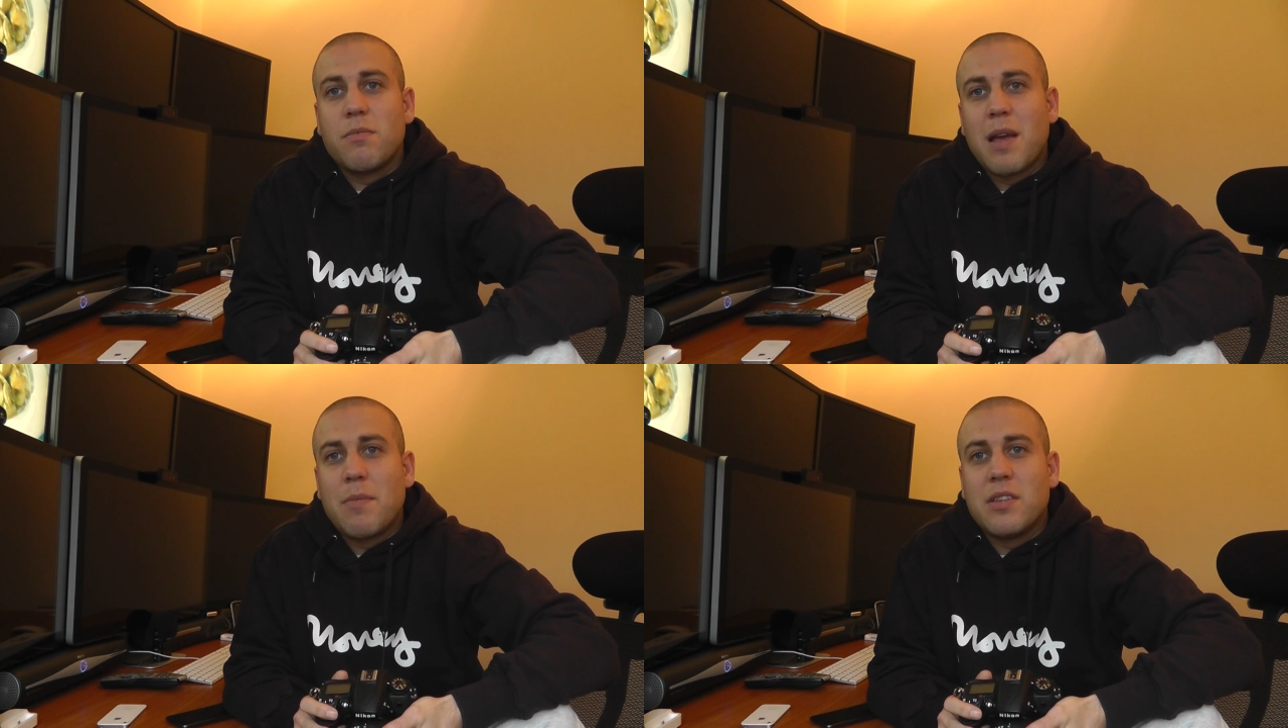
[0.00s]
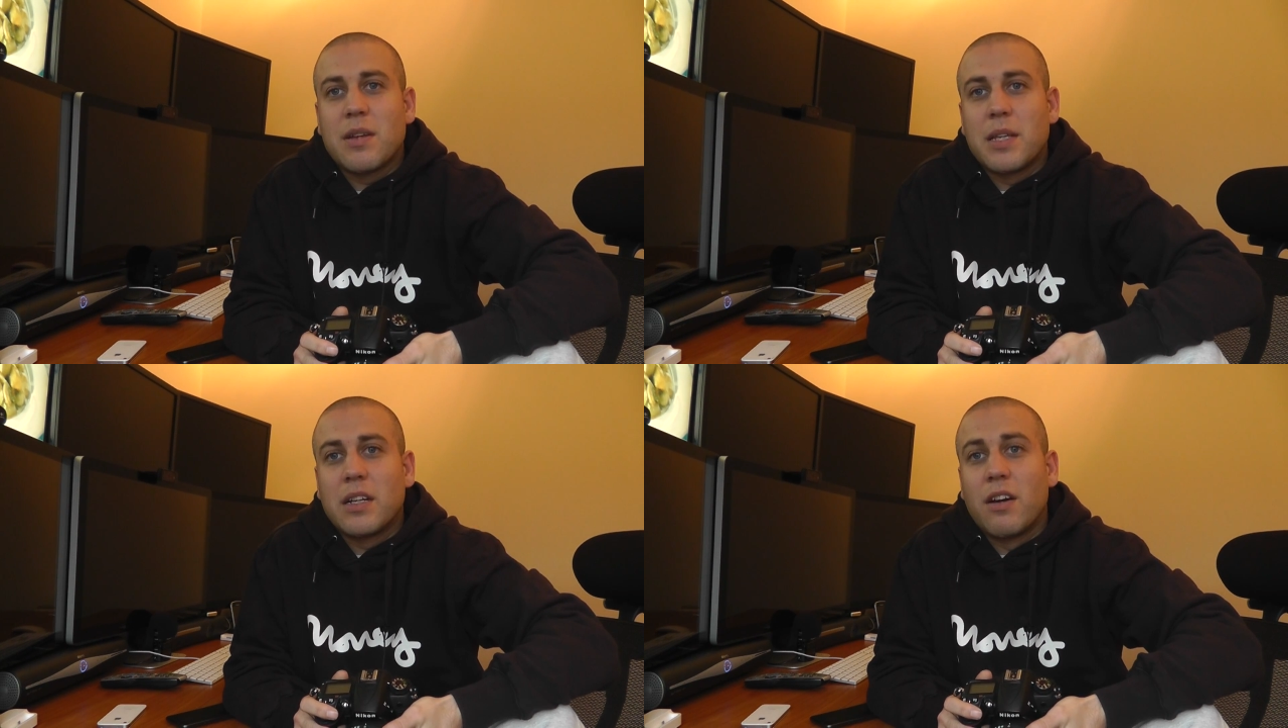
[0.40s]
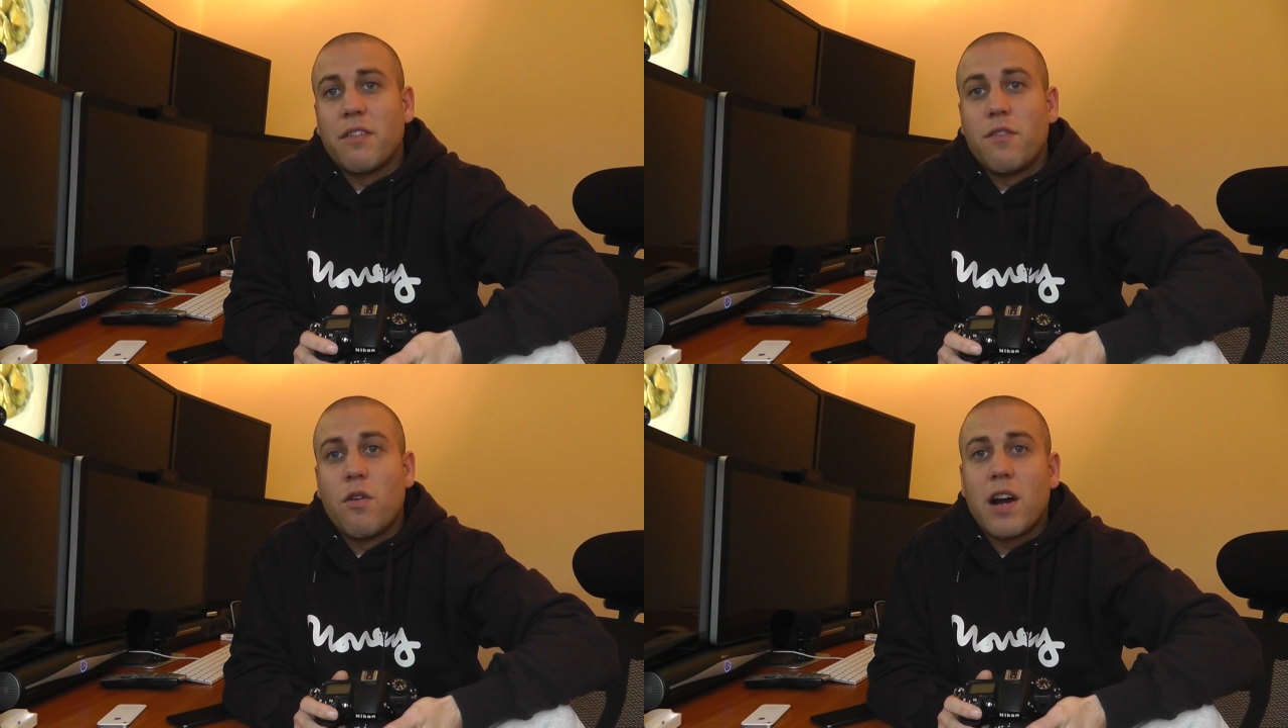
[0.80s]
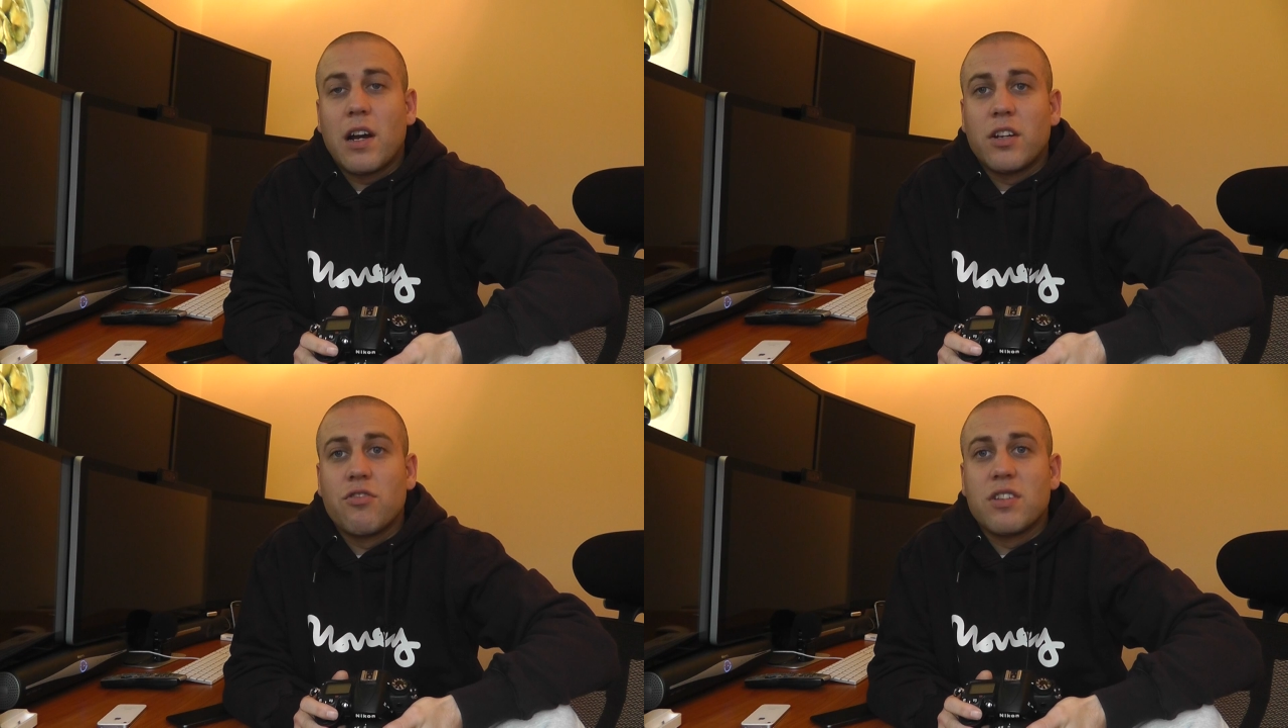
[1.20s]
maybe something like
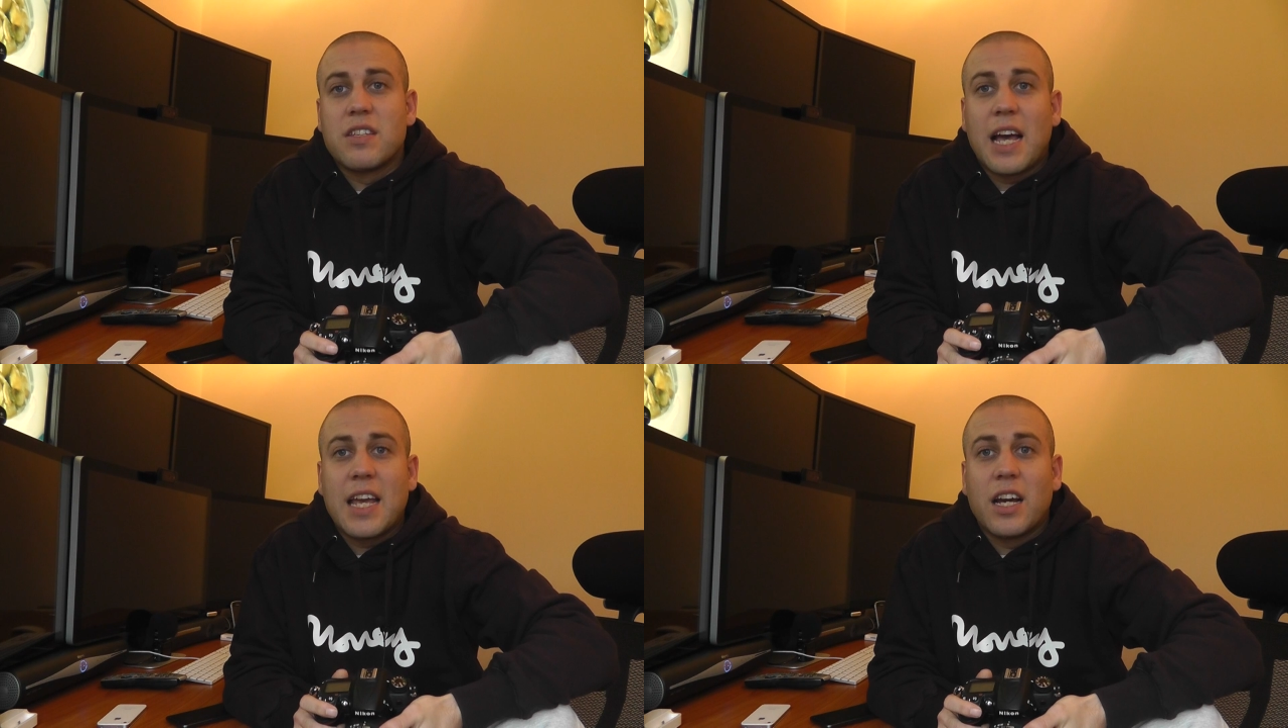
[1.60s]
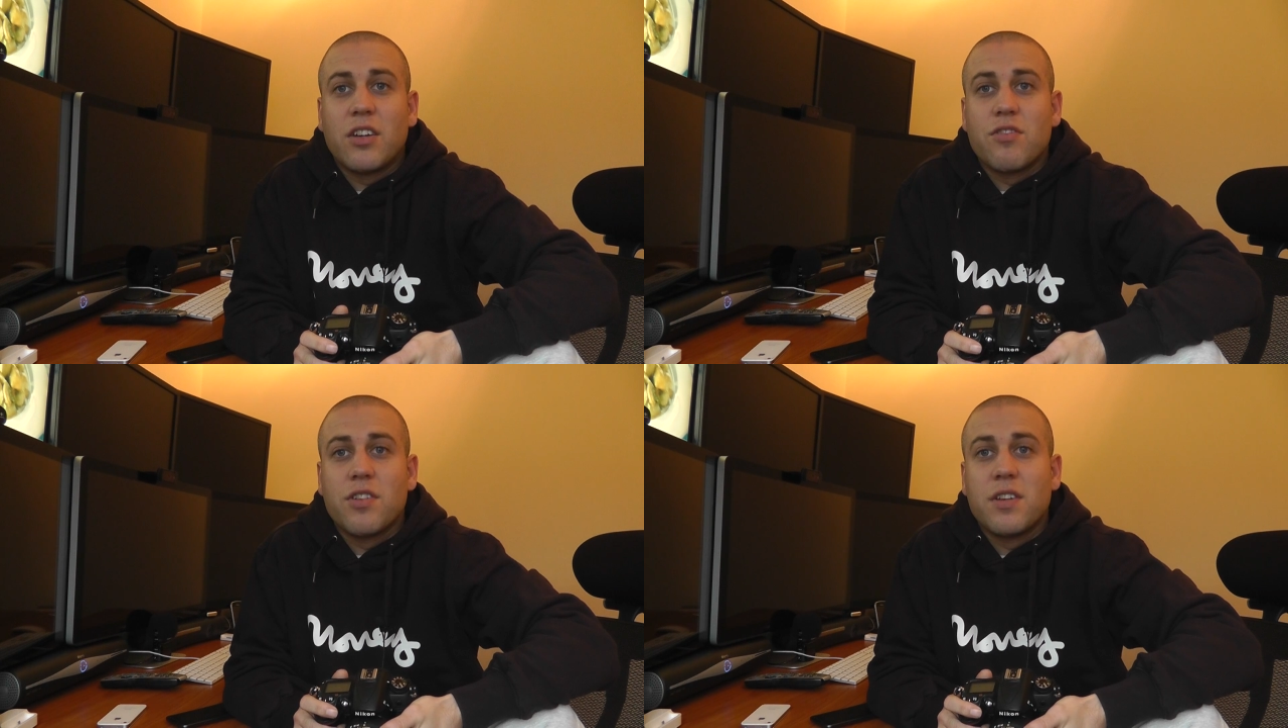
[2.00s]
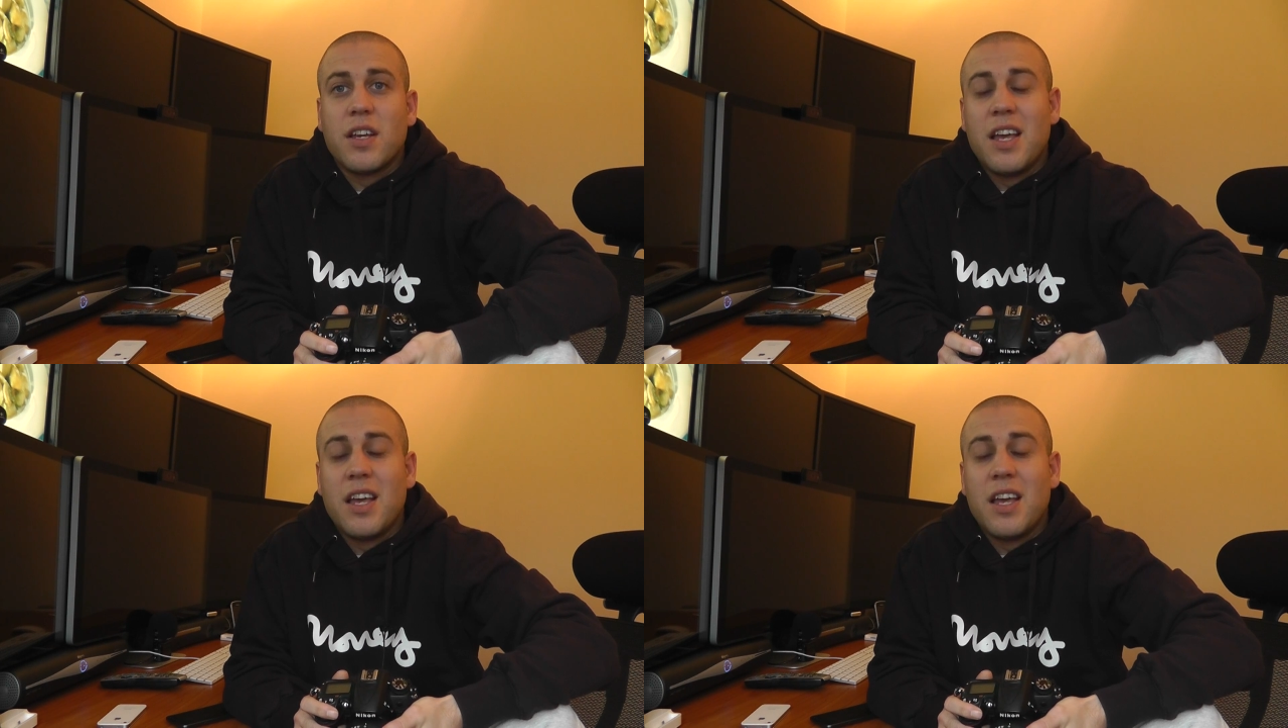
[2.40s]
400 to 800.